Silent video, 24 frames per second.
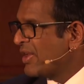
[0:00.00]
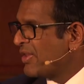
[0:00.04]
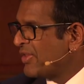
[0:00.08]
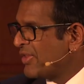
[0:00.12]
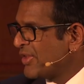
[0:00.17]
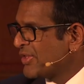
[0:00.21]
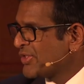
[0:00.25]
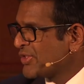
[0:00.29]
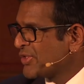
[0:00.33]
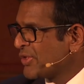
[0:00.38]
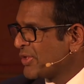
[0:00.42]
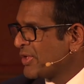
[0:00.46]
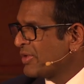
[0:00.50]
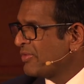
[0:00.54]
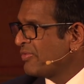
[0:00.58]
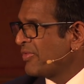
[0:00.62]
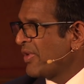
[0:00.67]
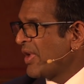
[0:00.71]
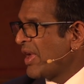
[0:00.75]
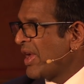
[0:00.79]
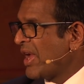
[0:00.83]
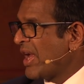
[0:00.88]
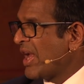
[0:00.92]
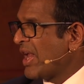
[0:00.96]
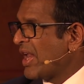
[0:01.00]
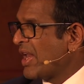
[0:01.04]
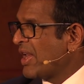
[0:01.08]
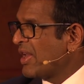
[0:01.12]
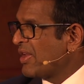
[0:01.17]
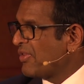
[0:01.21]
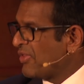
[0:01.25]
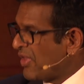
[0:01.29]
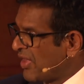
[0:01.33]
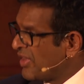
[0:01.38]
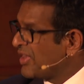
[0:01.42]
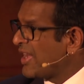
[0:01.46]
the sort of
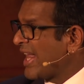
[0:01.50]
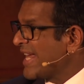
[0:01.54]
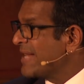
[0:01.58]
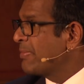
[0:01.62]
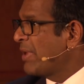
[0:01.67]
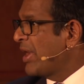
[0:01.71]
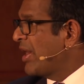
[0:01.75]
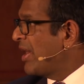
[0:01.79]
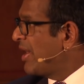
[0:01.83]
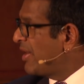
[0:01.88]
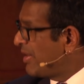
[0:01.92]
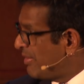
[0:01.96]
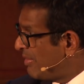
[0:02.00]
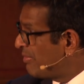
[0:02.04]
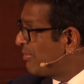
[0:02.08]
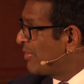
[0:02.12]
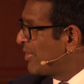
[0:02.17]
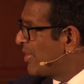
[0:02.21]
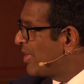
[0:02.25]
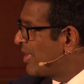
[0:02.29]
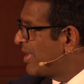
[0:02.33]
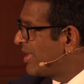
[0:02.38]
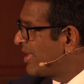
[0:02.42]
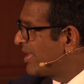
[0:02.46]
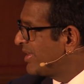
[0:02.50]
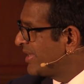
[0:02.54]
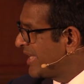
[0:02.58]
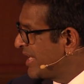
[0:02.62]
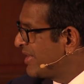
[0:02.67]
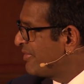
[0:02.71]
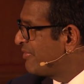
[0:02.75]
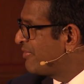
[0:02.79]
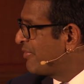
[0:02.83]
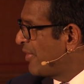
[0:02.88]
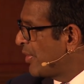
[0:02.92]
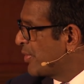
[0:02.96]
the Labour
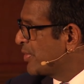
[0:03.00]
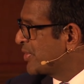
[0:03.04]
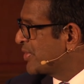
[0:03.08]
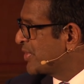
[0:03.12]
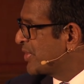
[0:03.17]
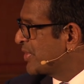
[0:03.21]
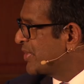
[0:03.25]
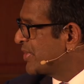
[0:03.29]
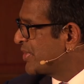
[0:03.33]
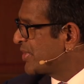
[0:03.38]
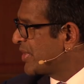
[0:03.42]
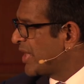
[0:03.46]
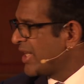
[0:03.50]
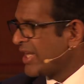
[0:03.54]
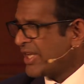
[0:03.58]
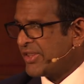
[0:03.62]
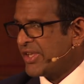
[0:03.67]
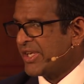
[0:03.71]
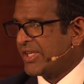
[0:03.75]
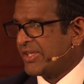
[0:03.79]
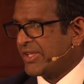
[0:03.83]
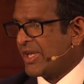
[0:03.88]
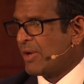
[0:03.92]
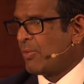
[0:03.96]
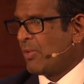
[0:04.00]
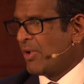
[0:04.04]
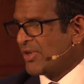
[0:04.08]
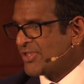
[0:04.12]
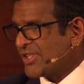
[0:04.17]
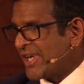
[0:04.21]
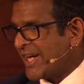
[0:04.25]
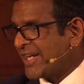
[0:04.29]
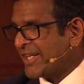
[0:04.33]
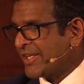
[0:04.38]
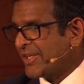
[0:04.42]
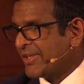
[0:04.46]
Leave voters, and I think there
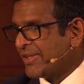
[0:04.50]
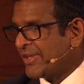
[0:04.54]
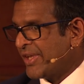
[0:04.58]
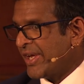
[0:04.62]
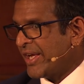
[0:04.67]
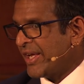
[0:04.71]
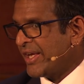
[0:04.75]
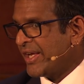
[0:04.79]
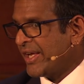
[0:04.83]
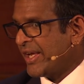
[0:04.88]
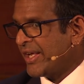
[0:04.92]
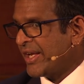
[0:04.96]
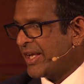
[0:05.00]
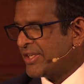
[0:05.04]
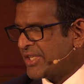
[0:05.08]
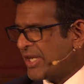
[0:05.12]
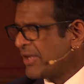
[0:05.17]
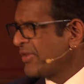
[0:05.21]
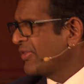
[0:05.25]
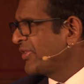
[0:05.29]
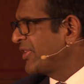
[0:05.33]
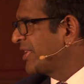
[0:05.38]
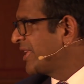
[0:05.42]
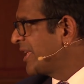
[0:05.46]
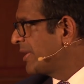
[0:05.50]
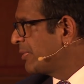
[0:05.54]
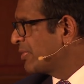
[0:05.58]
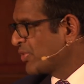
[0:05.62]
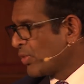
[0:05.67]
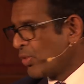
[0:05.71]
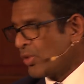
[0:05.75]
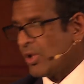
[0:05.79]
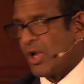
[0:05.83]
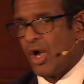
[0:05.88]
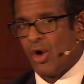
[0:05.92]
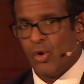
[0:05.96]
was anger there, and I don't think it was
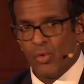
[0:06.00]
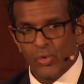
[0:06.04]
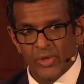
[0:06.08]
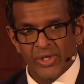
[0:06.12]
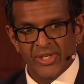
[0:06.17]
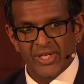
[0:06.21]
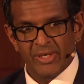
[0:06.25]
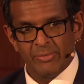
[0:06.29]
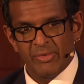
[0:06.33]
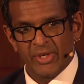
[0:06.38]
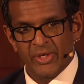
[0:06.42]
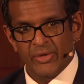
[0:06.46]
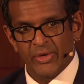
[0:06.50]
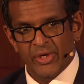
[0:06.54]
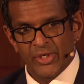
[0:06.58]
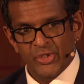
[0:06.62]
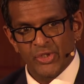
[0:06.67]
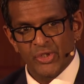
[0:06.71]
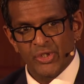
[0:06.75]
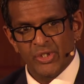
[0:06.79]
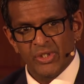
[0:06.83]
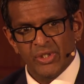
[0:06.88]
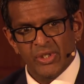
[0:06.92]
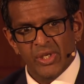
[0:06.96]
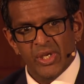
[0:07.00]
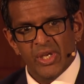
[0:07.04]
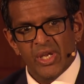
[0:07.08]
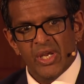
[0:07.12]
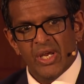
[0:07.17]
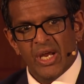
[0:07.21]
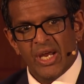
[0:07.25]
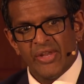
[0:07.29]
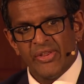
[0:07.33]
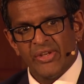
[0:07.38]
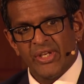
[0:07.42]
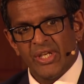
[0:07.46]
all wholly immigration.
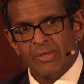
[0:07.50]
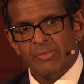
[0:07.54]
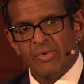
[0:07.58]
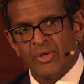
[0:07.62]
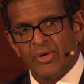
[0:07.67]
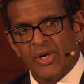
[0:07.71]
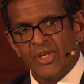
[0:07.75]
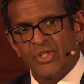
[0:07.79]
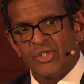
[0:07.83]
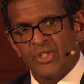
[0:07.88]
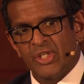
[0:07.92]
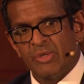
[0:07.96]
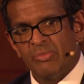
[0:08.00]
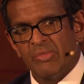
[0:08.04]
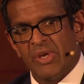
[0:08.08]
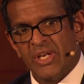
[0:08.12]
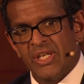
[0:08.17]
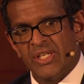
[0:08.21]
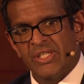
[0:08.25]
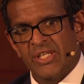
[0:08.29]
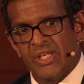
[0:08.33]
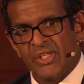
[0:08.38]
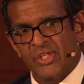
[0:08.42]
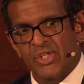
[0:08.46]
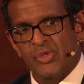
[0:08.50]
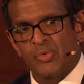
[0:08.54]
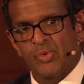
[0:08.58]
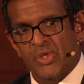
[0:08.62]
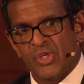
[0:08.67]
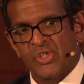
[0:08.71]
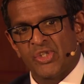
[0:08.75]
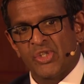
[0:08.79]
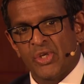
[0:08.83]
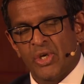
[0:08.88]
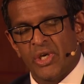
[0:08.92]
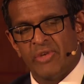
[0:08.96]
I think immigration in many senses was
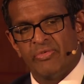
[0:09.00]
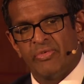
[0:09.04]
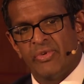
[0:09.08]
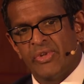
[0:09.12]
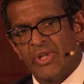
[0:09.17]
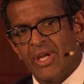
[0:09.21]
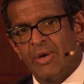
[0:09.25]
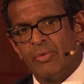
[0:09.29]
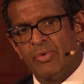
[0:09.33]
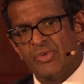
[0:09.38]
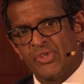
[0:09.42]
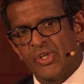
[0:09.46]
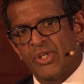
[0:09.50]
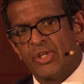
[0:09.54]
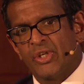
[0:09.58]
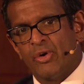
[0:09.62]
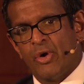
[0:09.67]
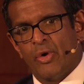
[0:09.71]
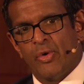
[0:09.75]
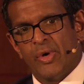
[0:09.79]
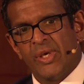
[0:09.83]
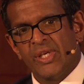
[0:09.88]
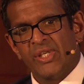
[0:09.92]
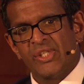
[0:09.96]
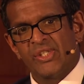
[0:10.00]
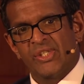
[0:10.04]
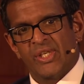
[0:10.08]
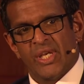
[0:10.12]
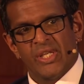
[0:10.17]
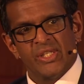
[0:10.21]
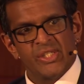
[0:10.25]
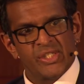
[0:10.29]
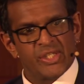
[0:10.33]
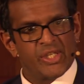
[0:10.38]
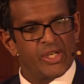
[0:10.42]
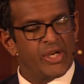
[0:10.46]
a cipher. There was a growing
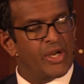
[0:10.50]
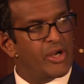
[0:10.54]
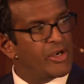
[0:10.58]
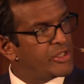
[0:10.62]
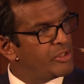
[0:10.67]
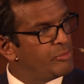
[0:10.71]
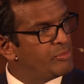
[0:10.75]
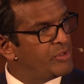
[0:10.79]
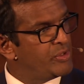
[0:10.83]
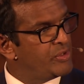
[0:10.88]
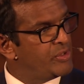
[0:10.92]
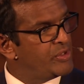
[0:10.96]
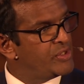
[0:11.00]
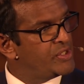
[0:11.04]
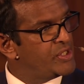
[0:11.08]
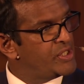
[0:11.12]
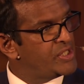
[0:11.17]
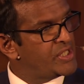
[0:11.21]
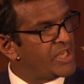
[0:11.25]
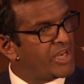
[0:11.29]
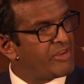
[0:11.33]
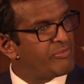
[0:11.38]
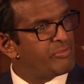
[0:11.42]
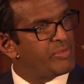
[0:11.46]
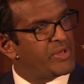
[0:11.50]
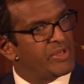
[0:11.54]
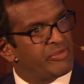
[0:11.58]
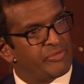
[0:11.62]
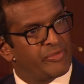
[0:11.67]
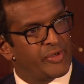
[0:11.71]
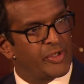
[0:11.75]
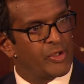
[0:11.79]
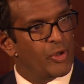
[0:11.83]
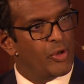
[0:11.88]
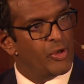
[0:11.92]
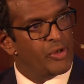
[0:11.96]
sense that our communities have been
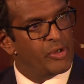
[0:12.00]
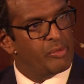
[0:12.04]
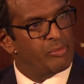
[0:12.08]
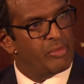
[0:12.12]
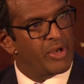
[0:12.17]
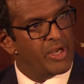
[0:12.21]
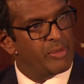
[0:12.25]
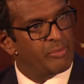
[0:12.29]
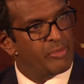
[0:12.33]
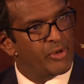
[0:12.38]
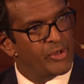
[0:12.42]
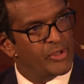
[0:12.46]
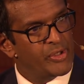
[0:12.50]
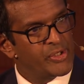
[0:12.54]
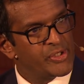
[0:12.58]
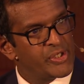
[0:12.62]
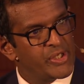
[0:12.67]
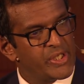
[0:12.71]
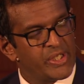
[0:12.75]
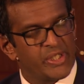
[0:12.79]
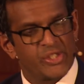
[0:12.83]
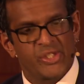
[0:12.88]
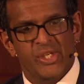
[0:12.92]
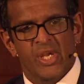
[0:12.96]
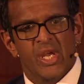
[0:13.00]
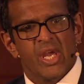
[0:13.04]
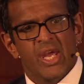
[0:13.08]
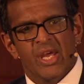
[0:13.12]
forgotten by politics.